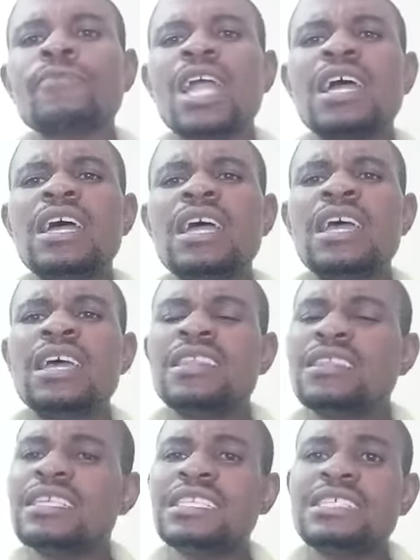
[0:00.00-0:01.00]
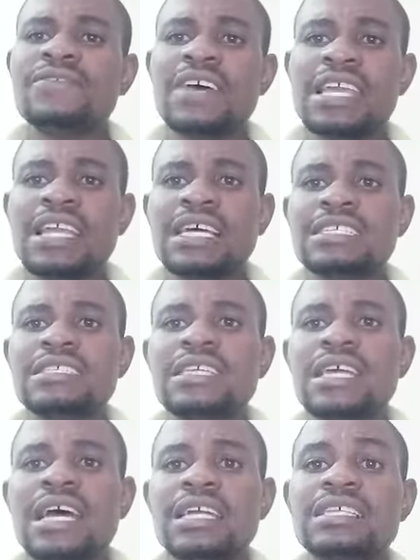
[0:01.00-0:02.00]
This
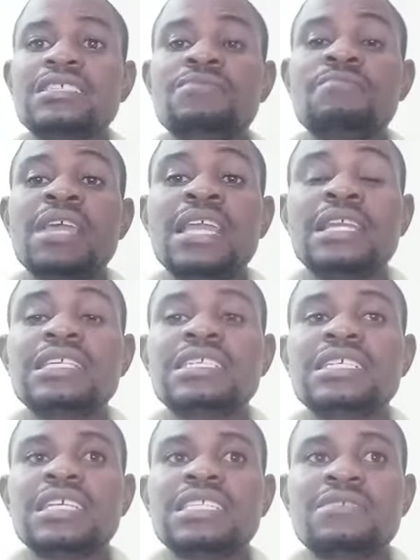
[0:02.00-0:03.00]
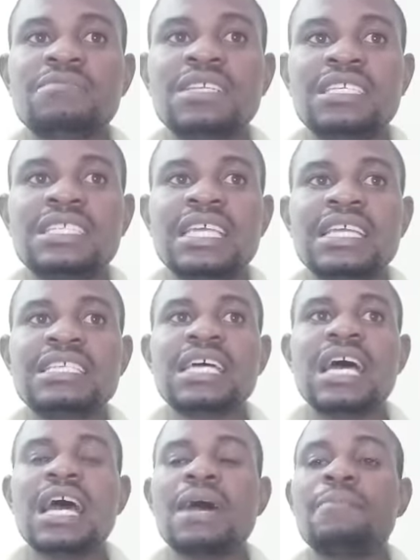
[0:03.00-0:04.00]
virus is mainly
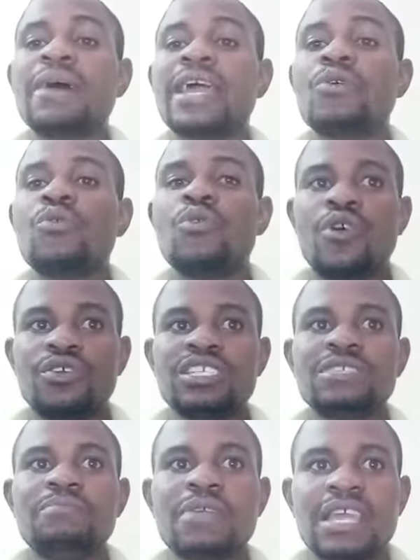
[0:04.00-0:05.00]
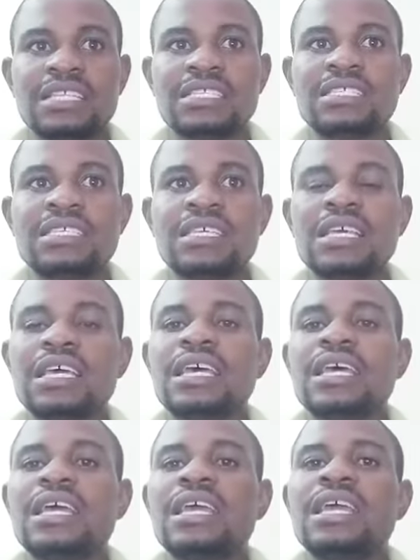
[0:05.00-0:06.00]
transmitted by wild birds,
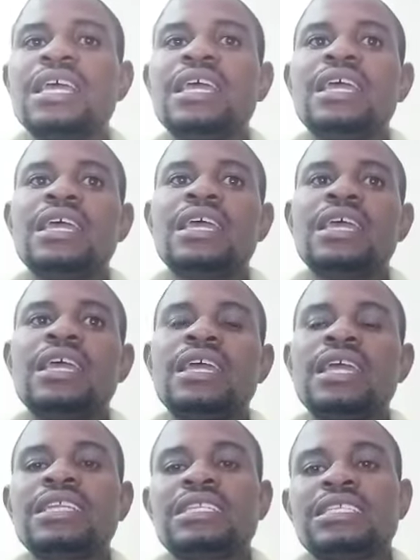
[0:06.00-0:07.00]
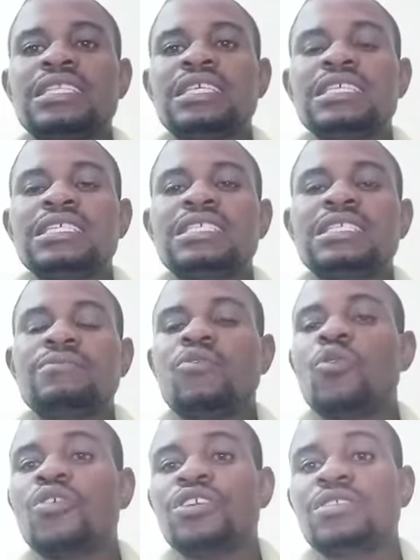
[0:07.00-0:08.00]
and these
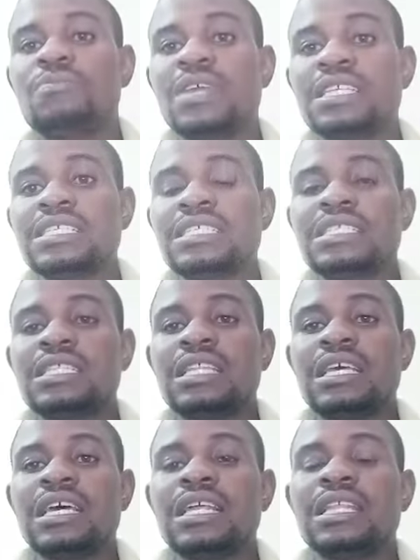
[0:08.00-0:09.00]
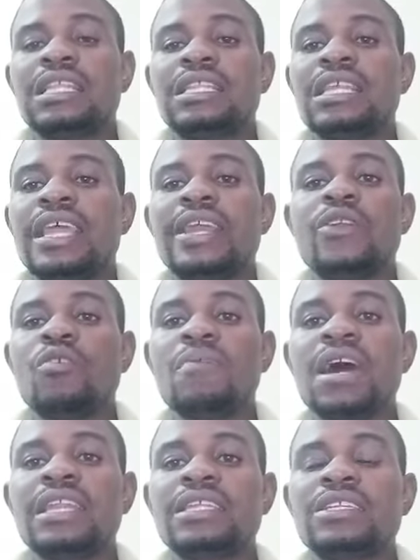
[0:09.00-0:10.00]
wild birds they
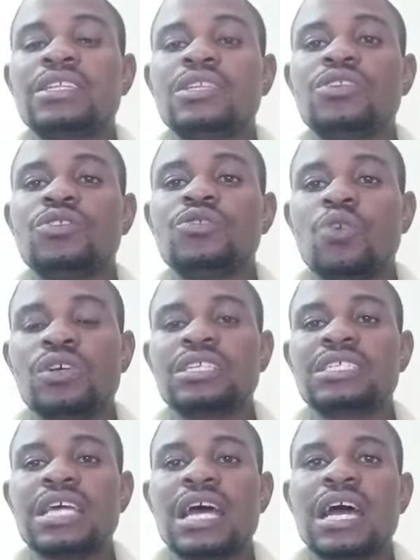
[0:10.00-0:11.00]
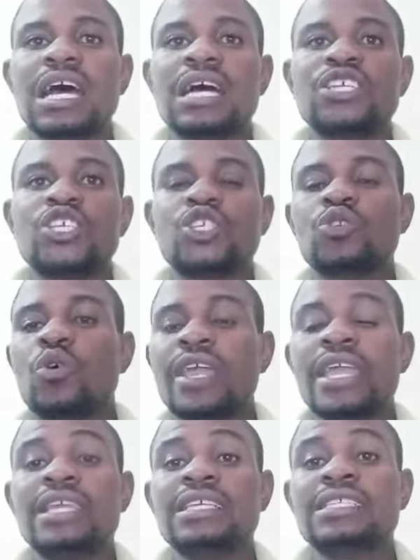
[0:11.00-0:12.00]
normally don't show
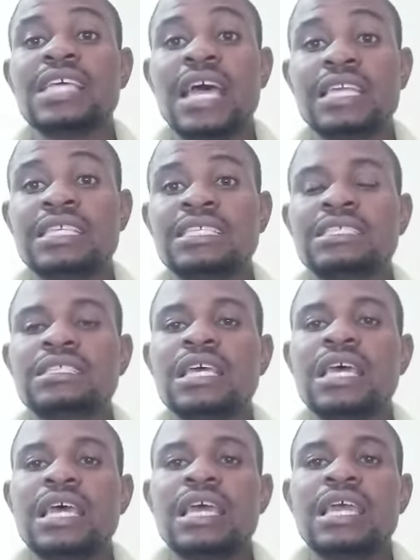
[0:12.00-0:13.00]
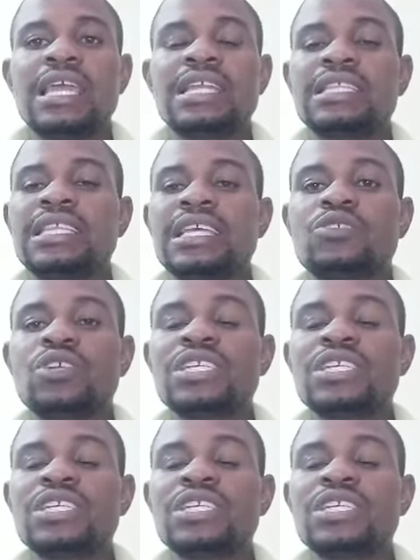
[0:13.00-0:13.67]
any signs, and they